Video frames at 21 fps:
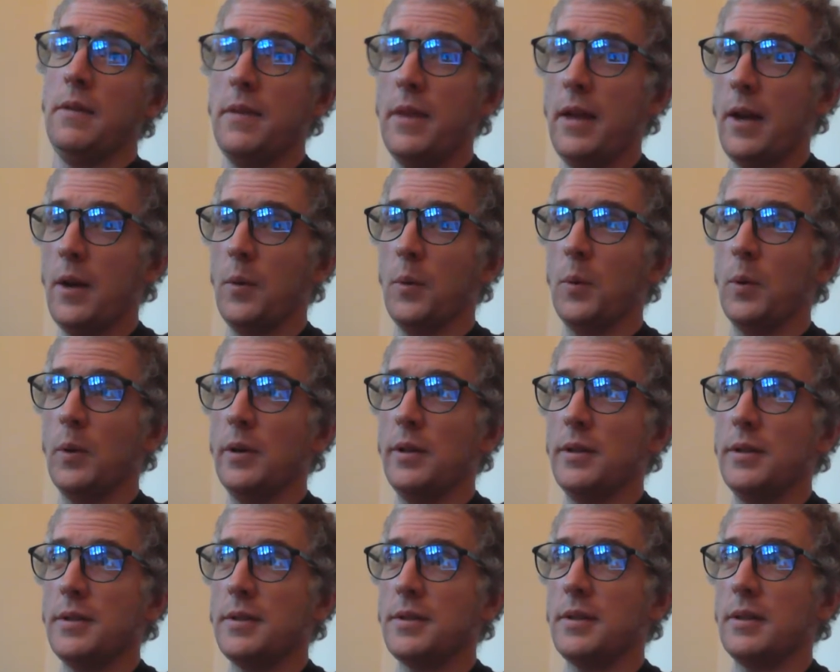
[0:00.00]
that
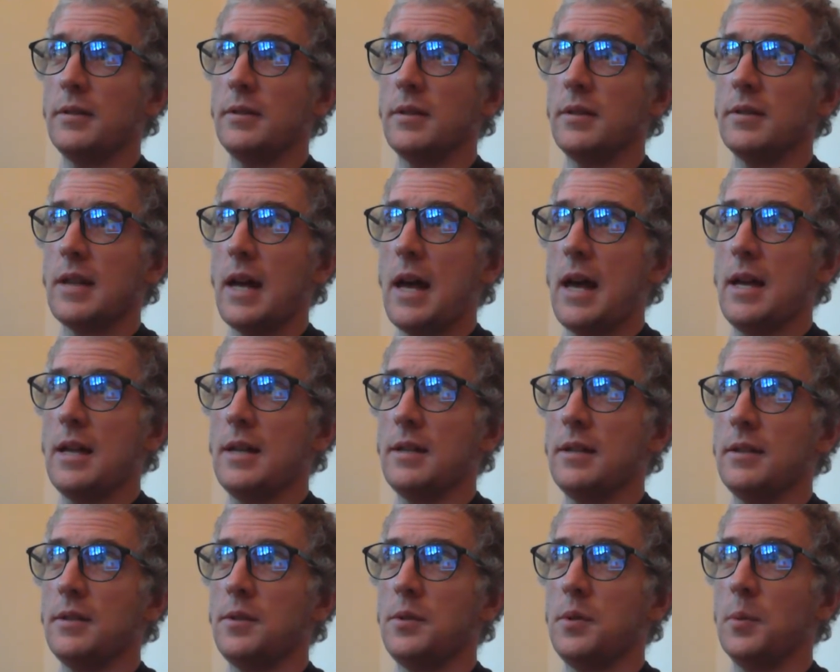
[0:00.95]
was
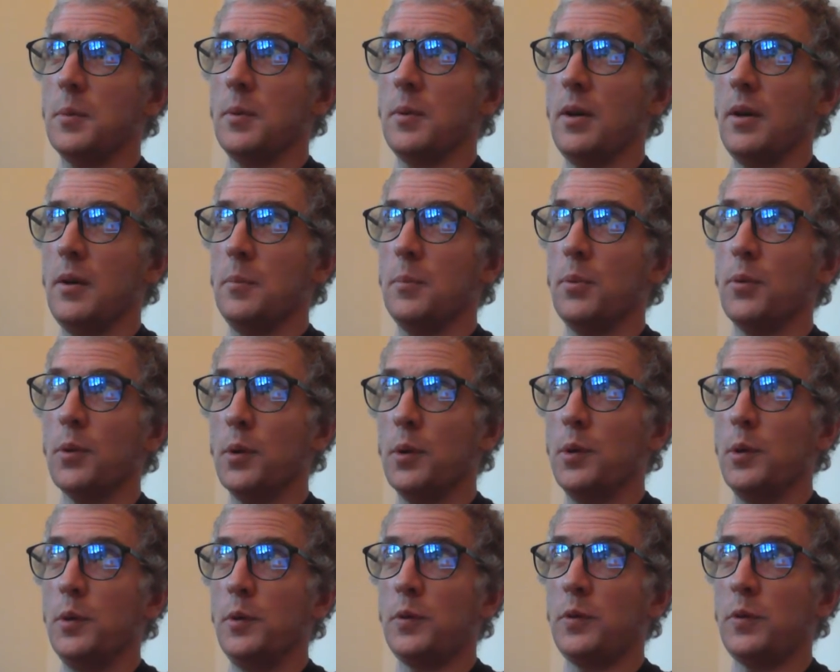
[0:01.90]
designed to
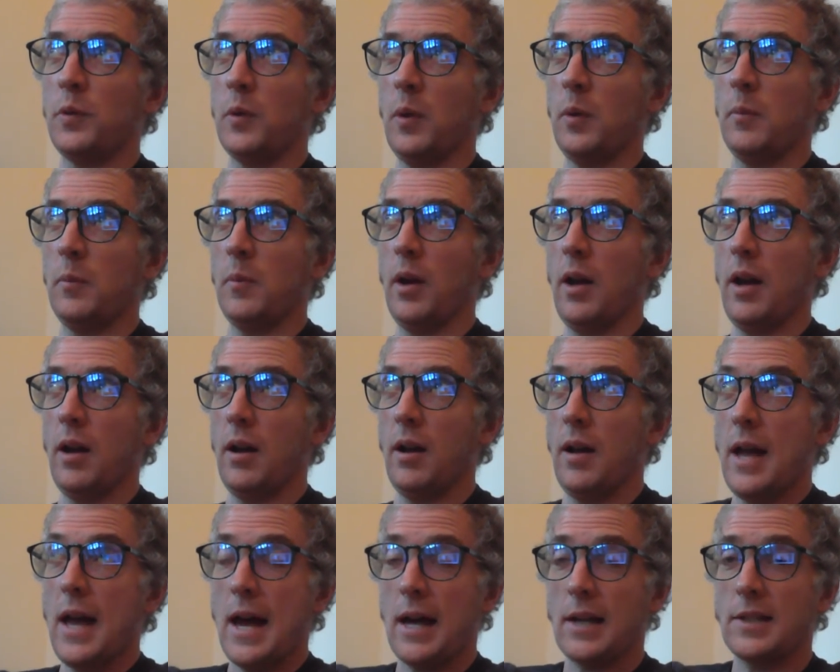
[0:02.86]
improve
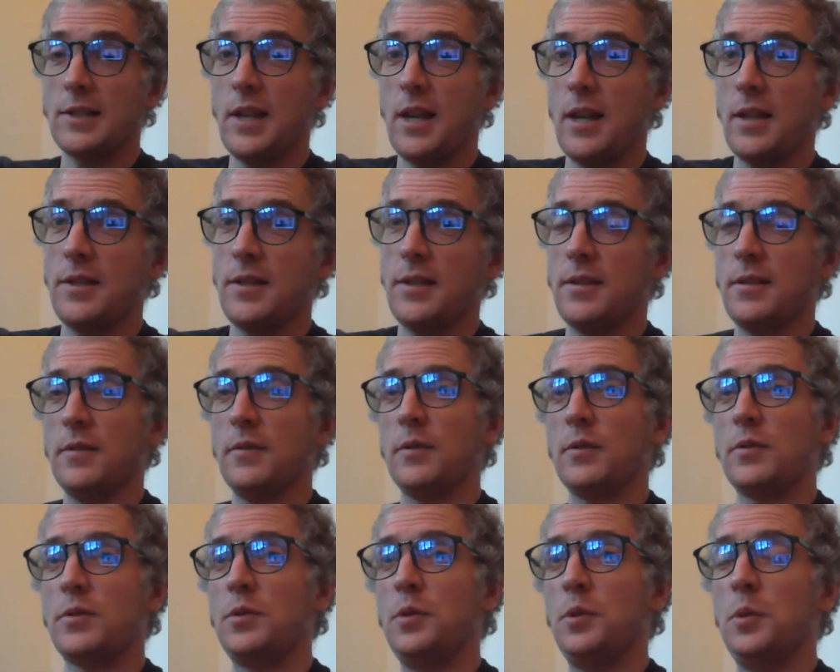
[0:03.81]
access
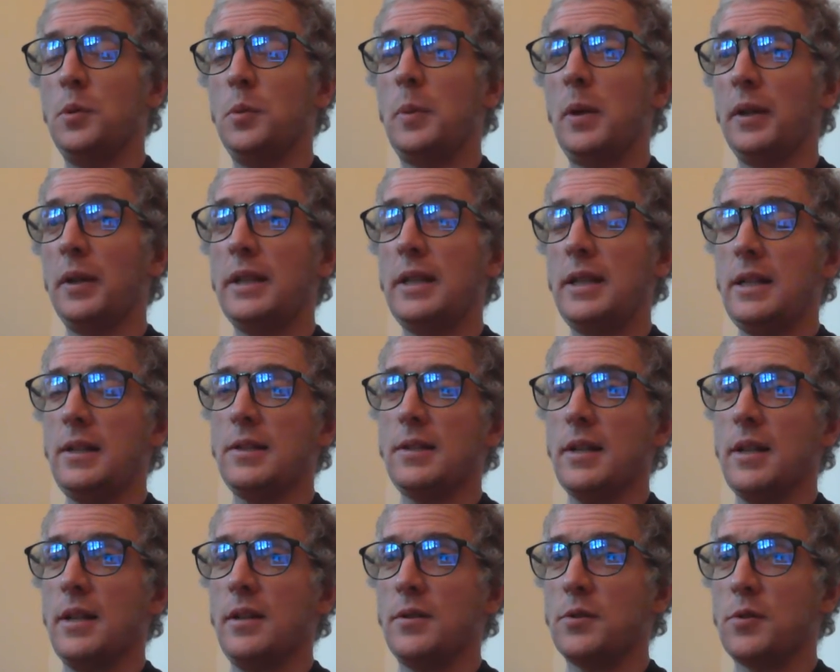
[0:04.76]
to
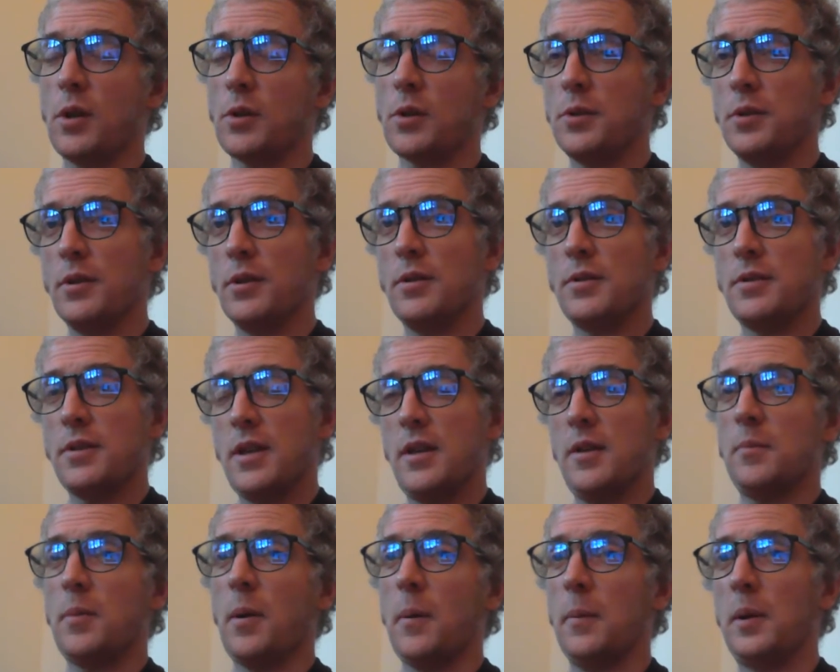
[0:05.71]
buildings and structures
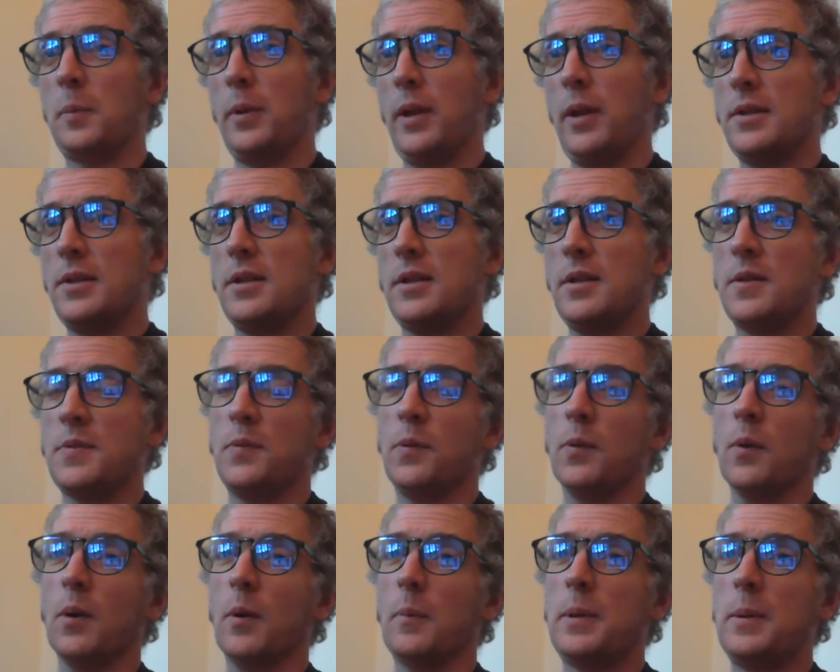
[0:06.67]
and public places
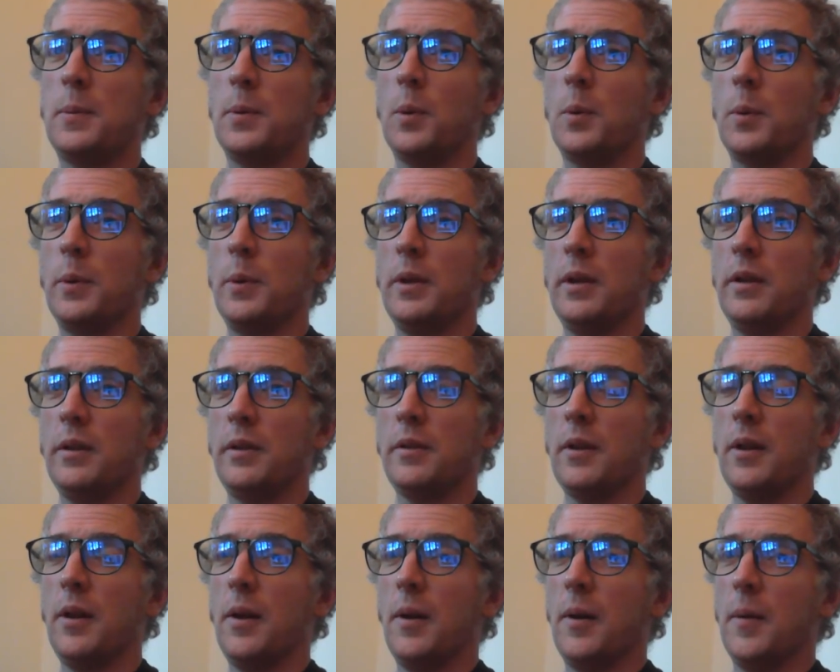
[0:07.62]
for people with
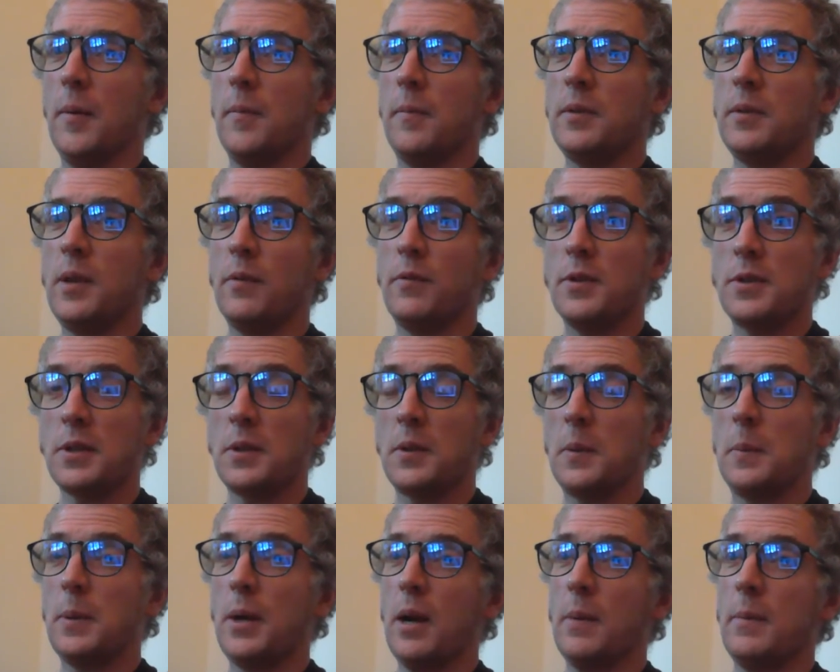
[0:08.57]

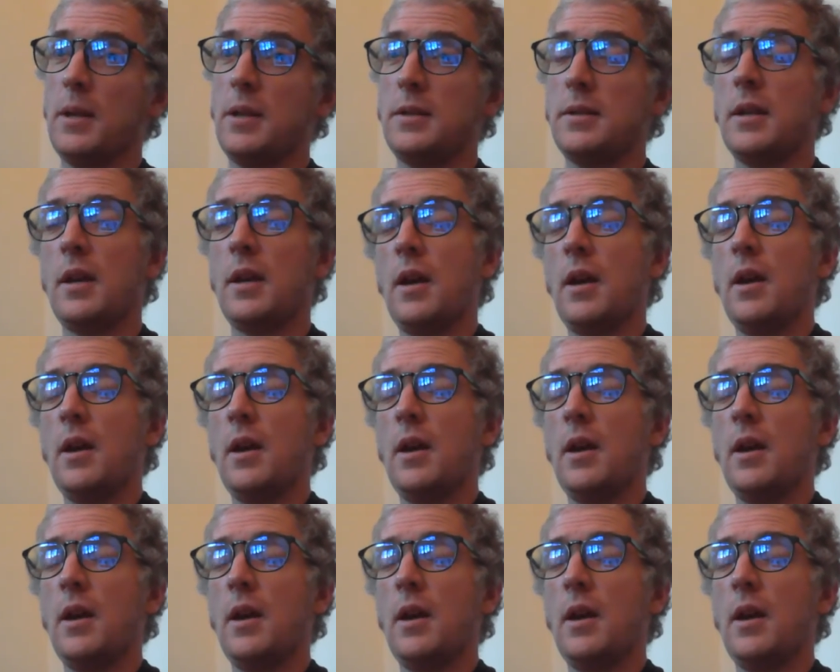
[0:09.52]
physical impairments.